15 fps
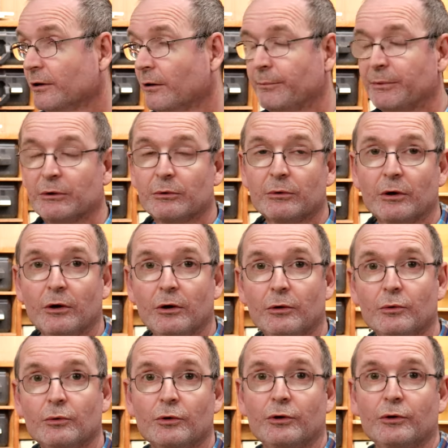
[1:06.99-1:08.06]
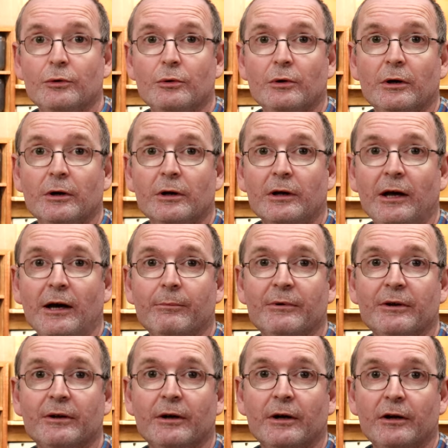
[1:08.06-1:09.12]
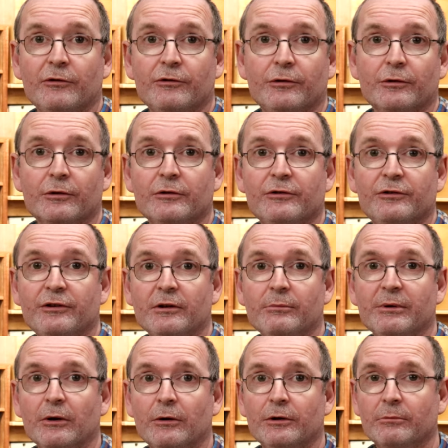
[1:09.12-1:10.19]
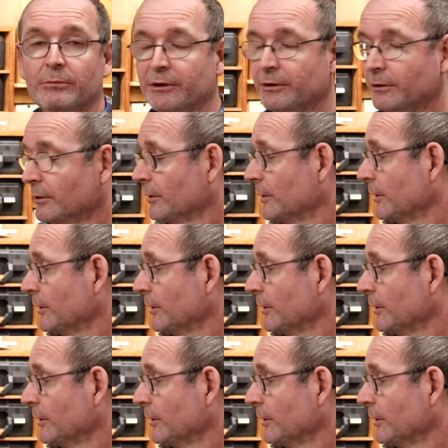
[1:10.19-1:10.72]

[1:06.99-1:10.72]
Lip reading: I built a whole new cabinet, as you can see behind me.